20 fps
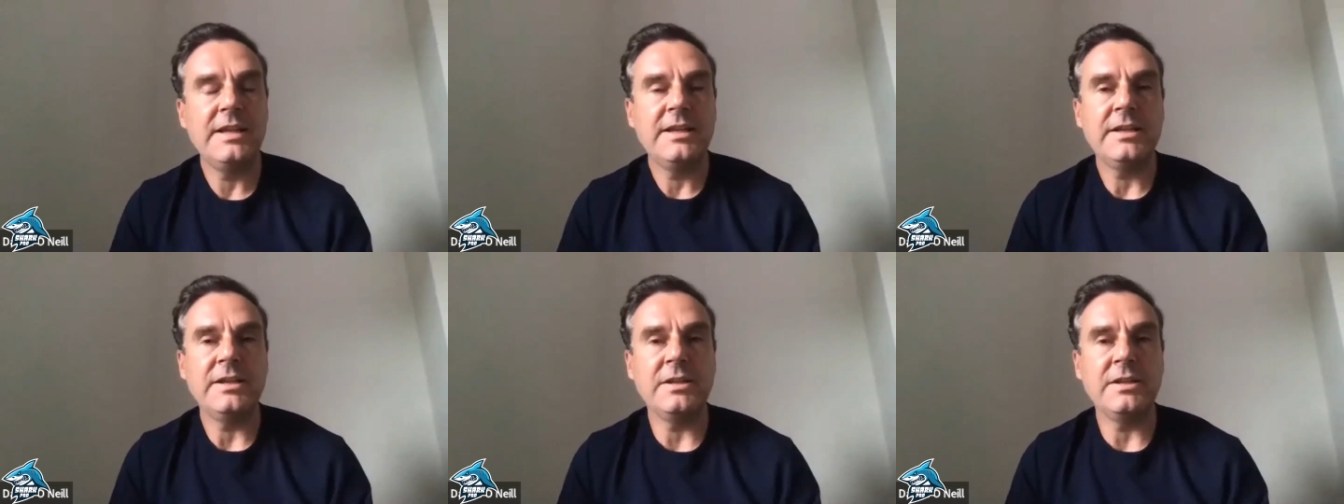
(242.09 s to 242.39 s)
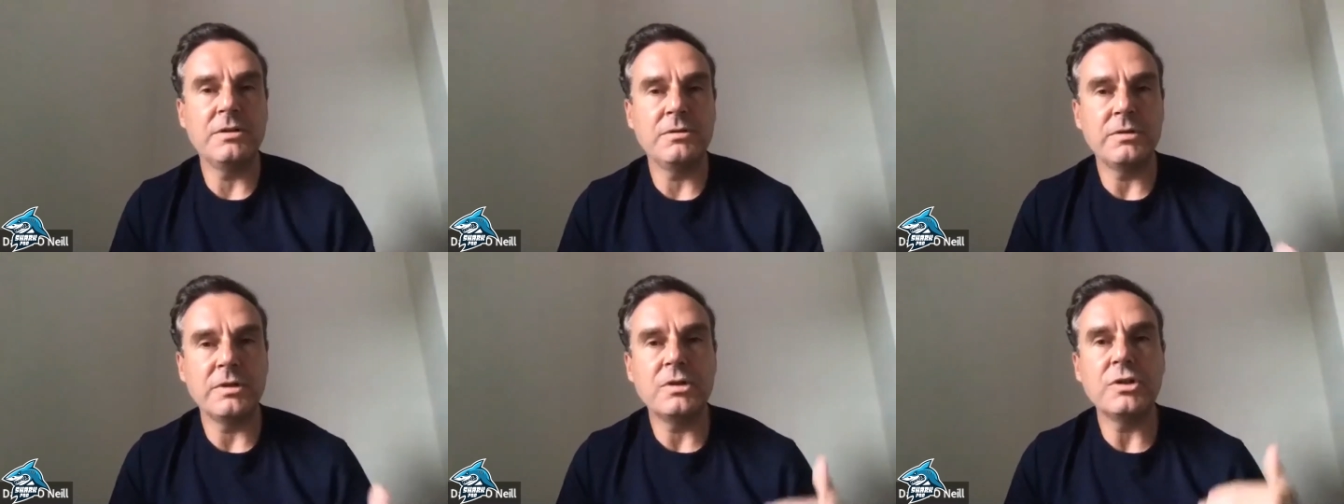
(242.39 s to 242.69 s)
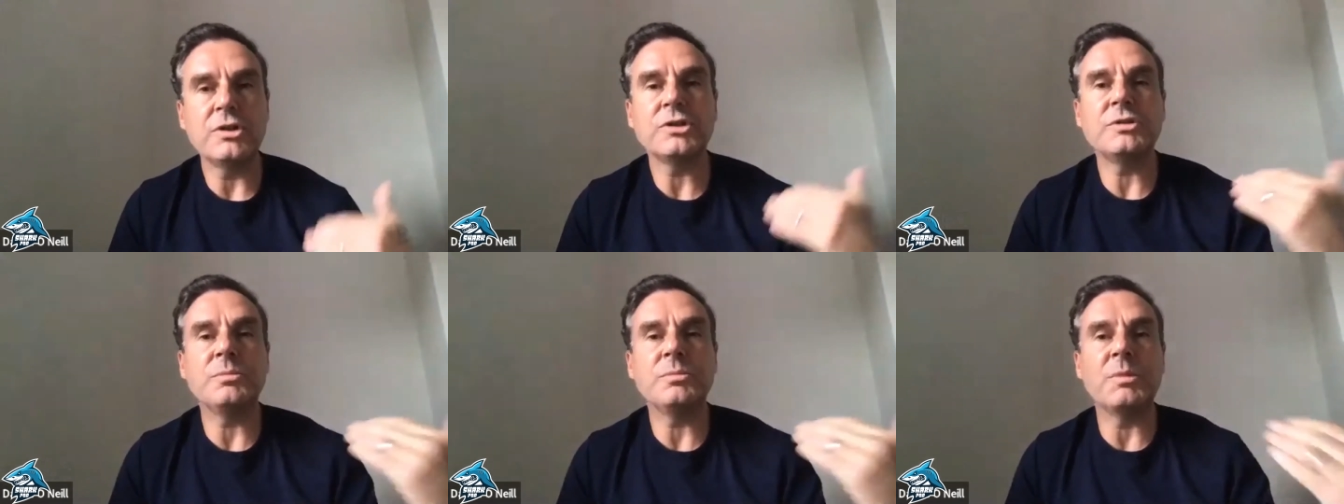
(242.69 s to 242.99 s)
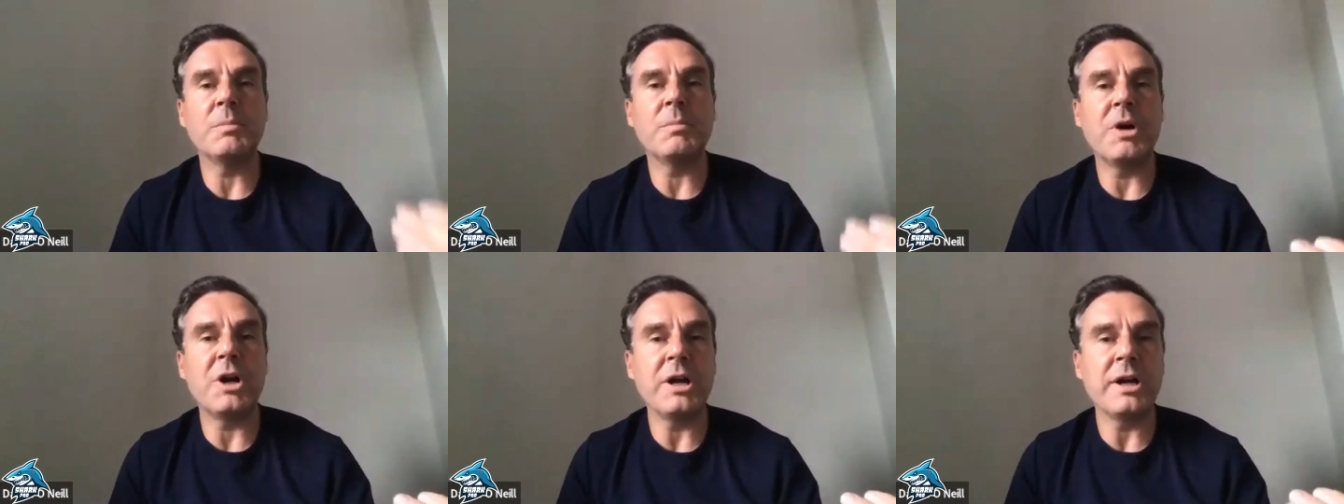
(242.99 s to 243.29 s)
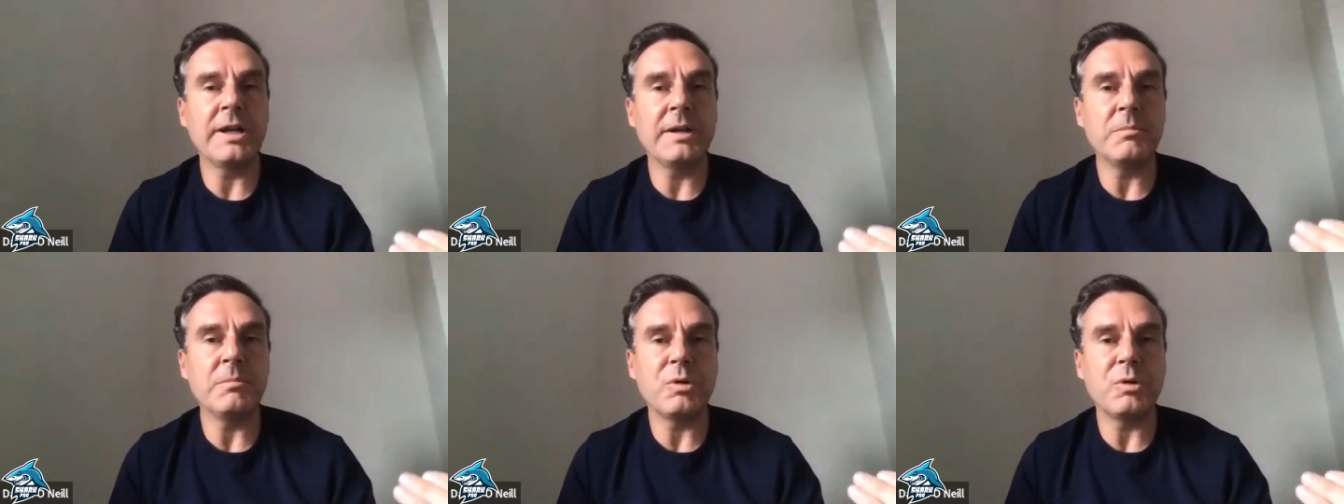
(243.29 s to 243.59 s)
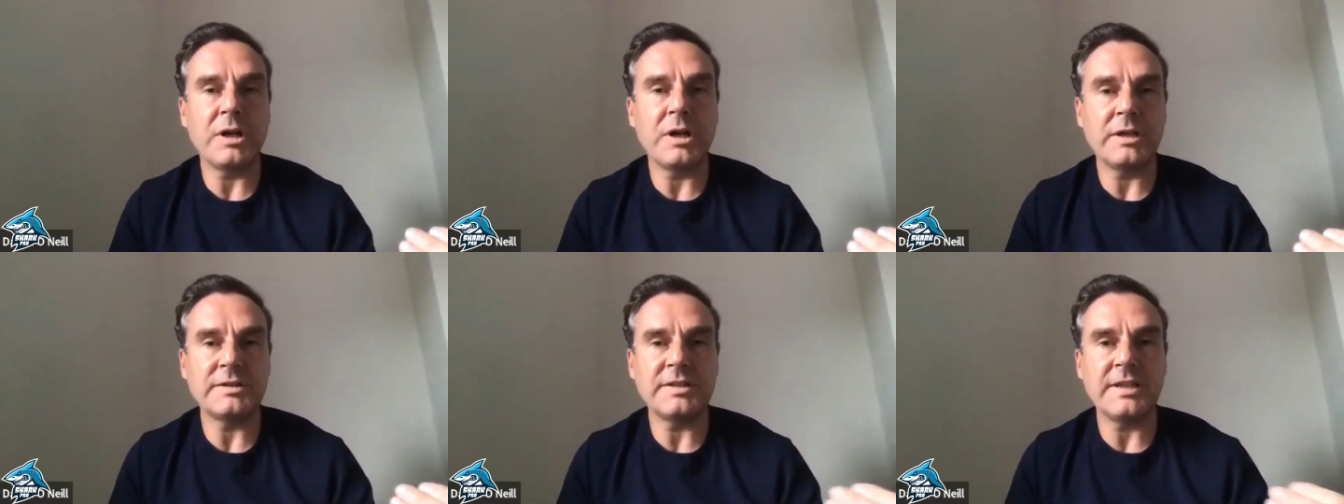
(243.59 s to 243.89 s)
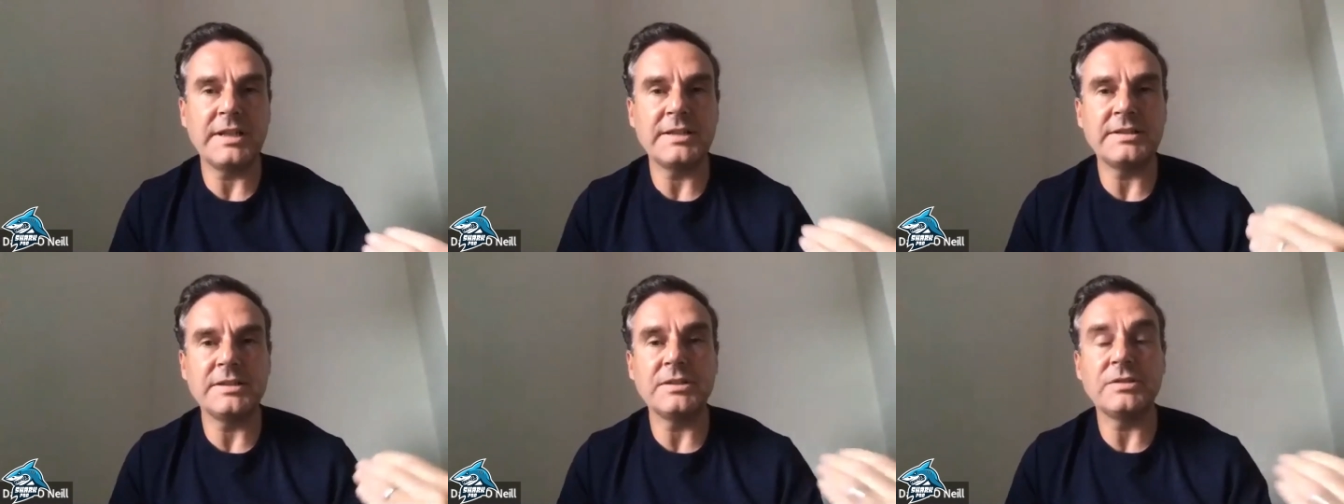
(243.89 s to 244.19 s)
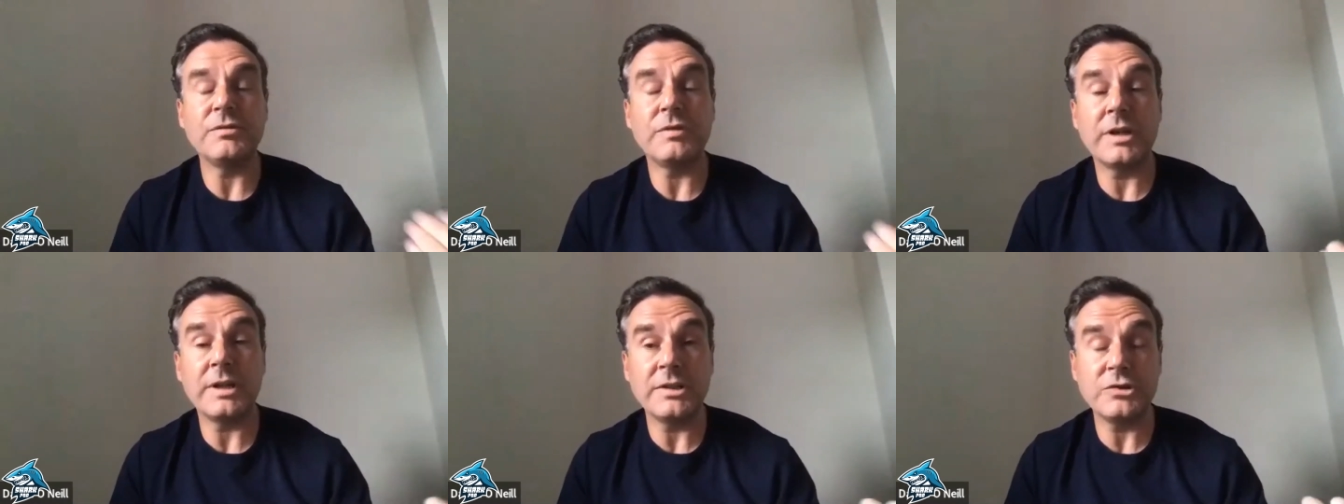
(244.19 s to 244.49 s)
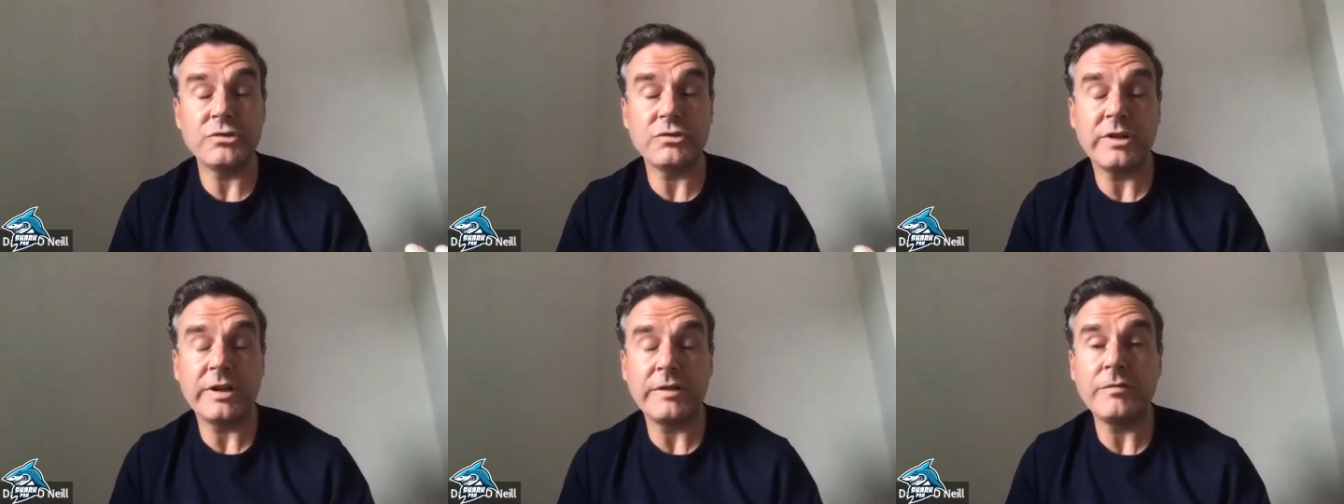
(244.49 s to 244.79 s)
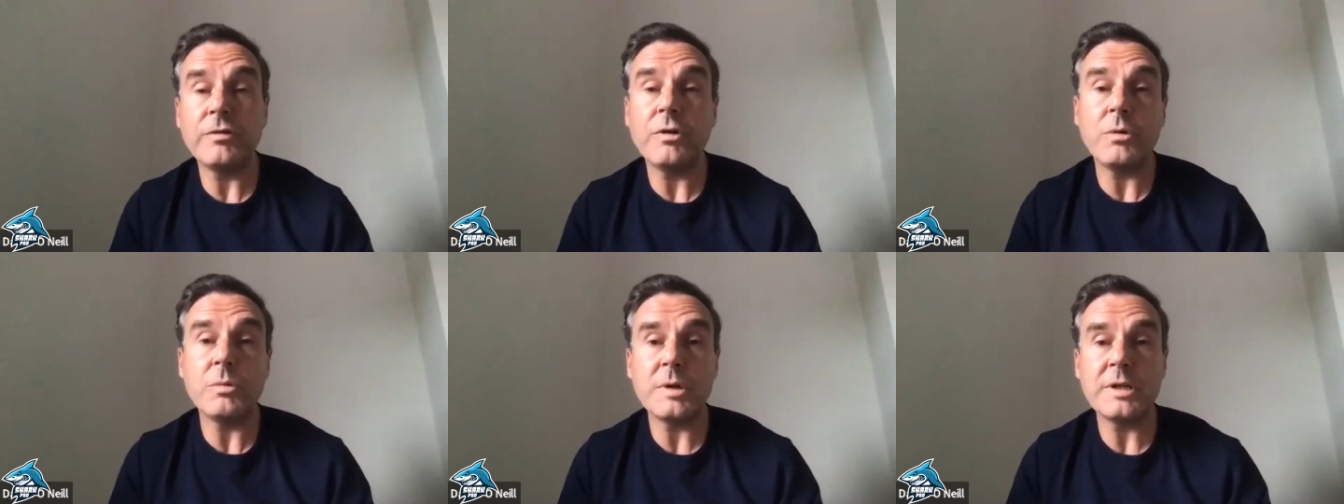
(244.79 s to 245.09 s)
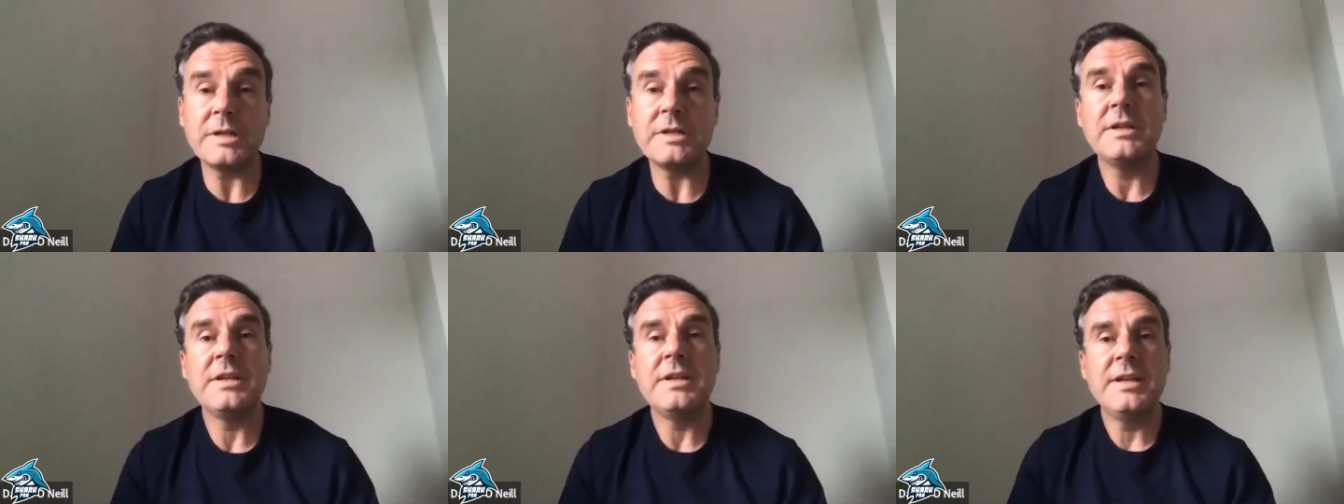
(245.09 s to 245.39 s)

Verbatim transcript: You know, the customer buying process is fairly straightforward.